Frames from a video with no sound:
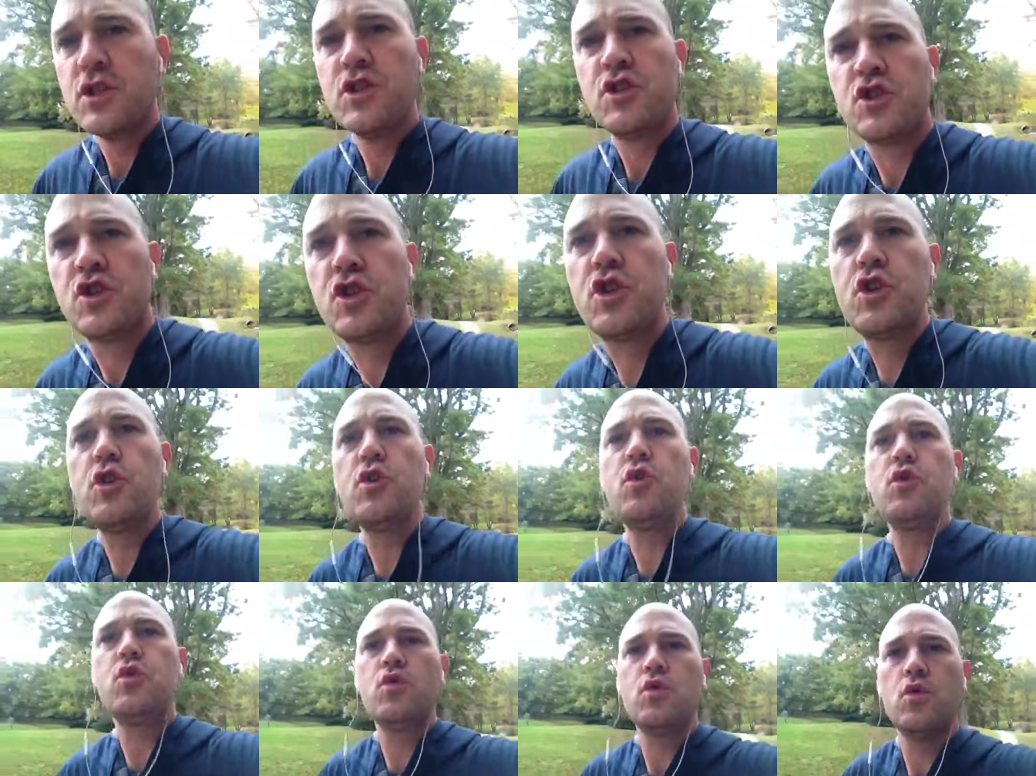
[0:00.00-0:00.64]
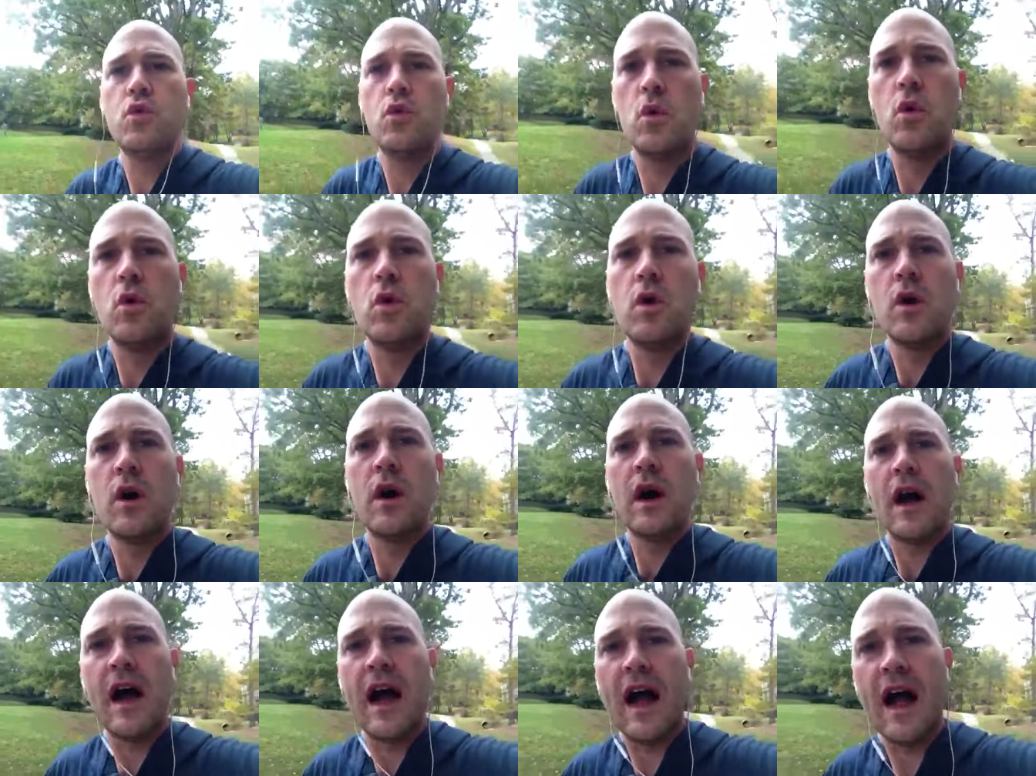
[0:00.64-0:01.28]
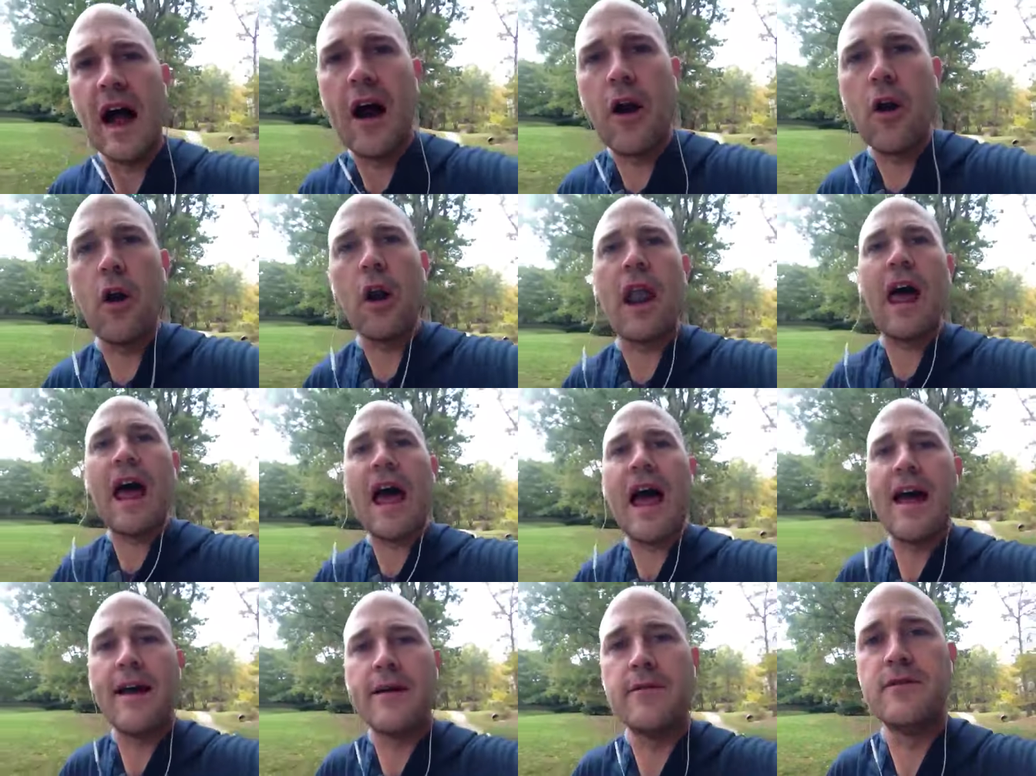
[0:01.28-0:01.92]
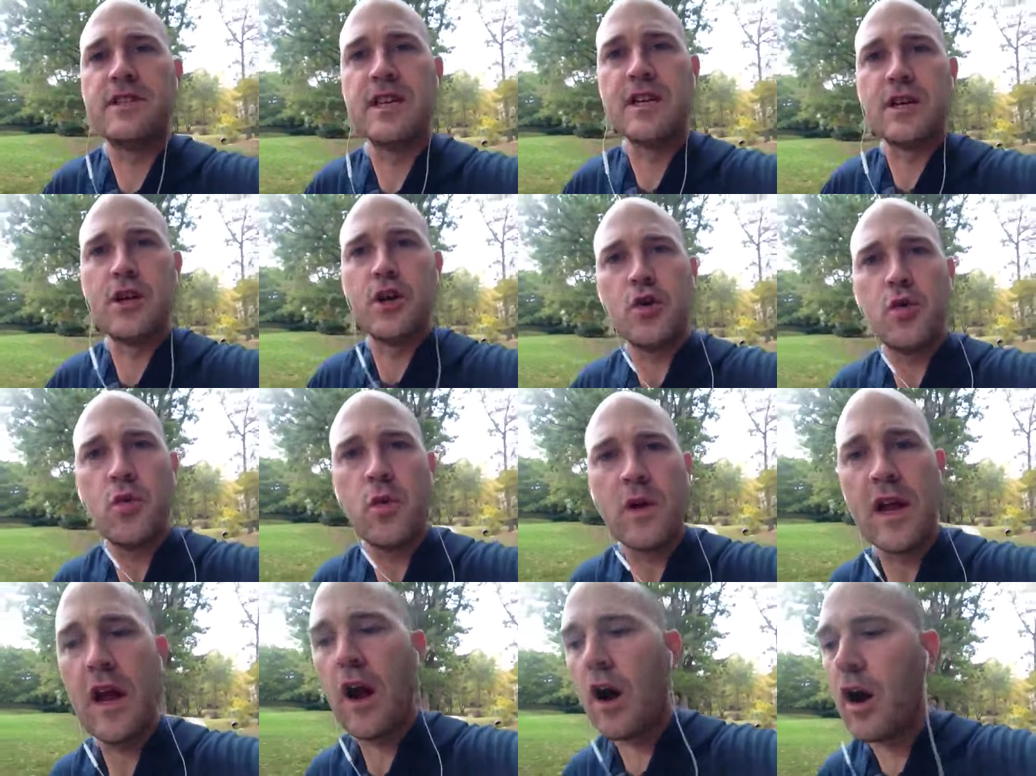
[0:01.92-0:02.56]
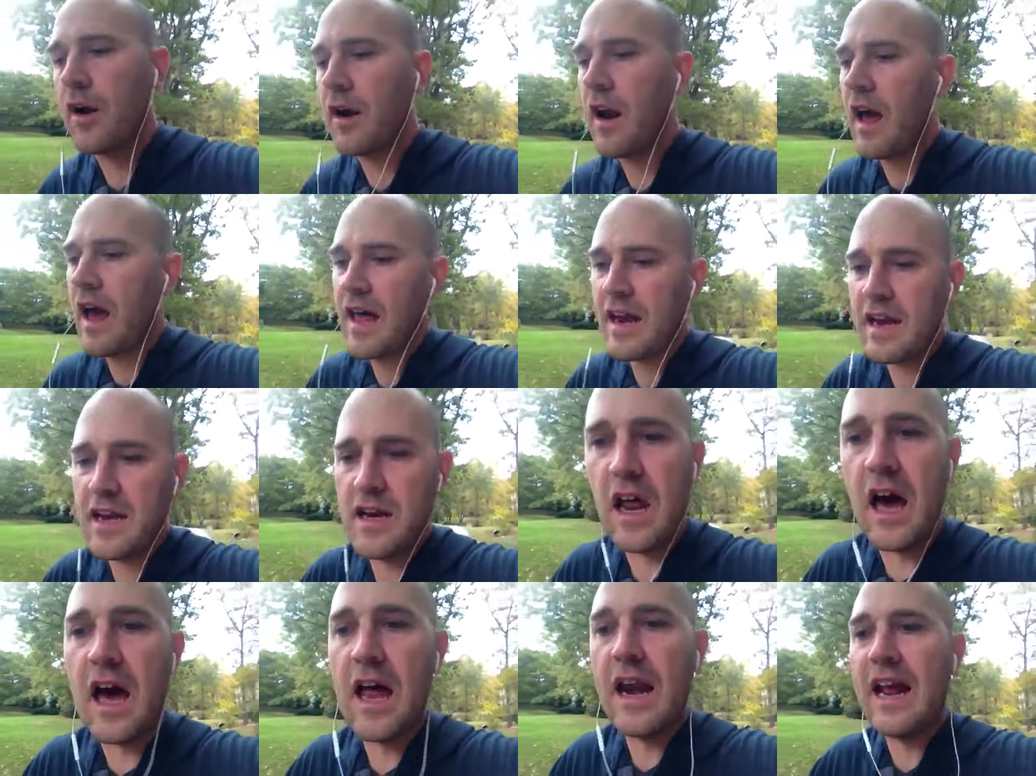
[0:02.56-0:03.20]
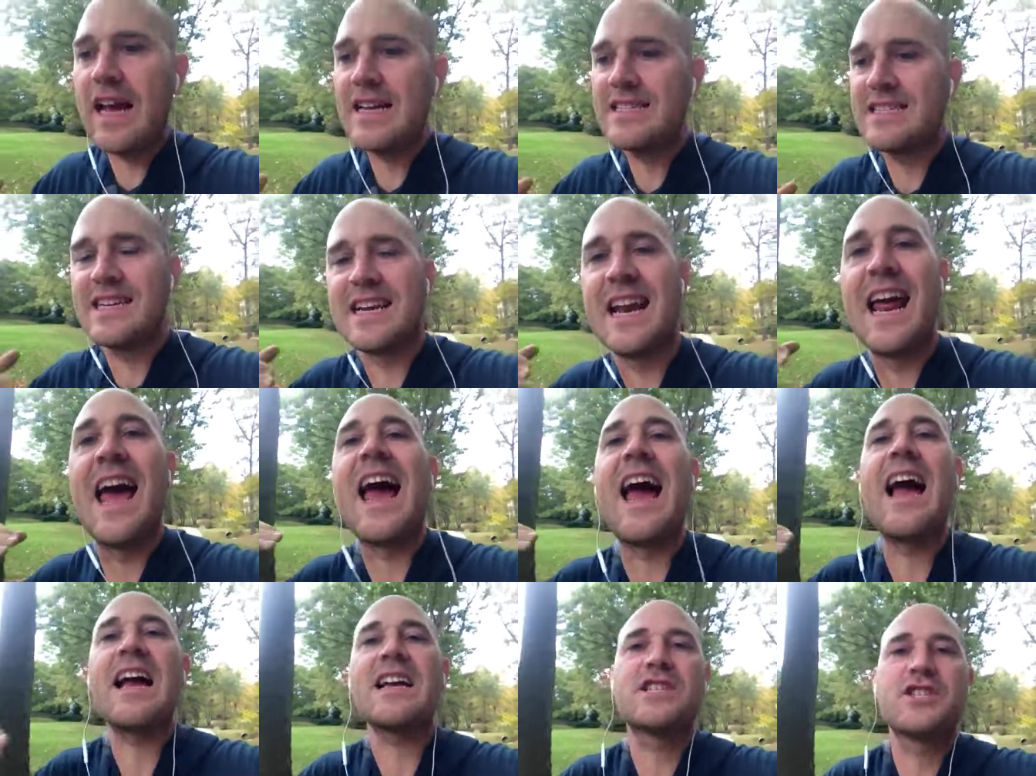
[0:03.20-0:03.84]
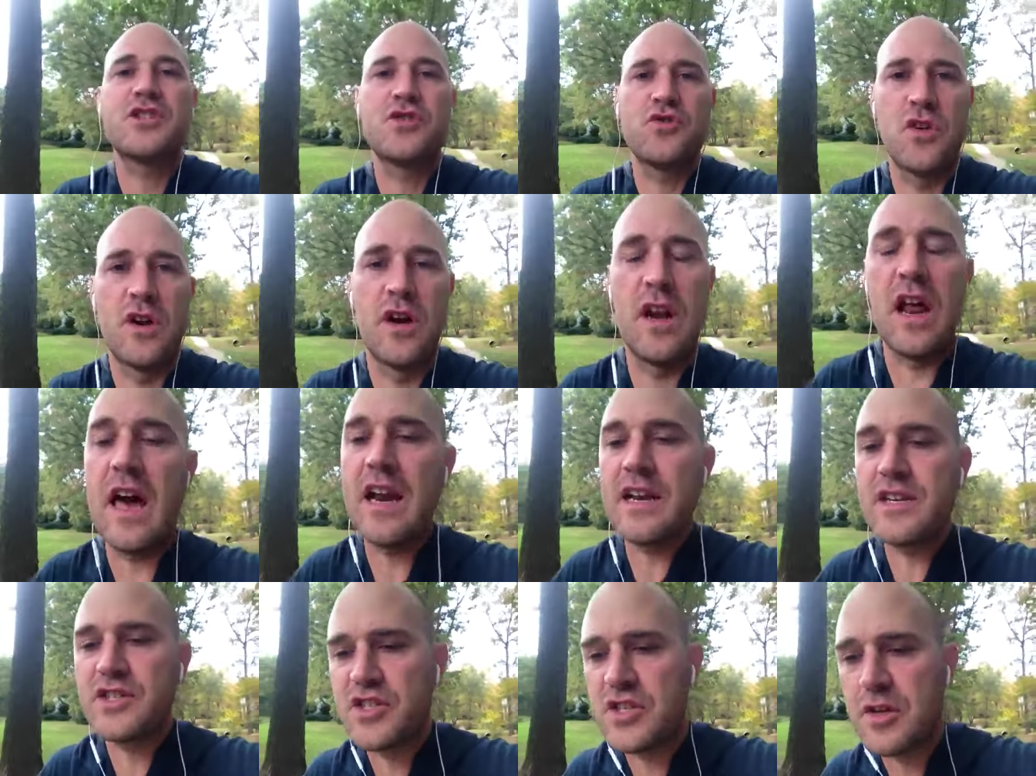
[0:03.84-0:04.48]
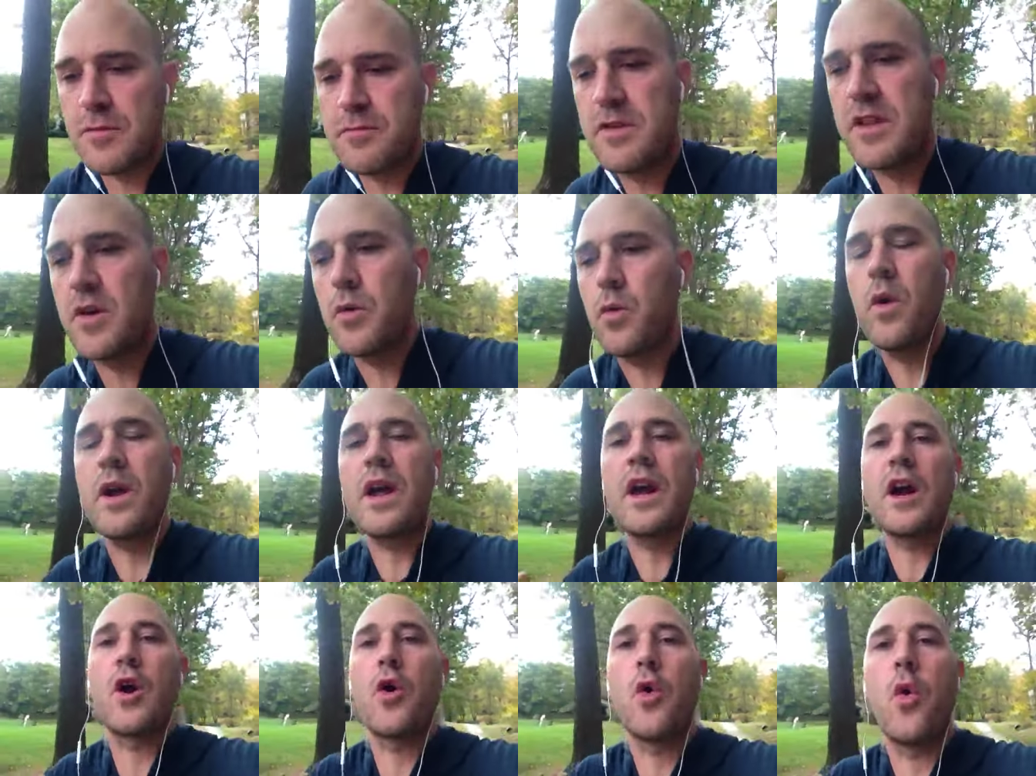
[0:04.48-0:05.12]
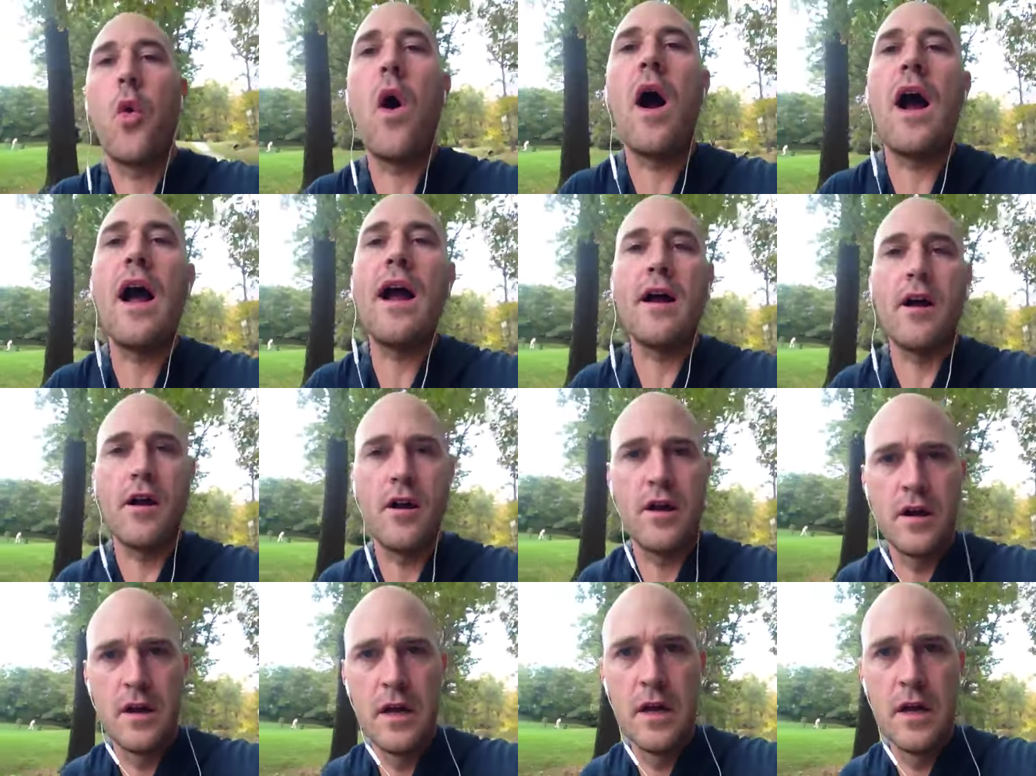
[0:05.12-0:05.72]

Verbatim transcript: to our lives and who we are, not, not as an extra, not as something we acquire,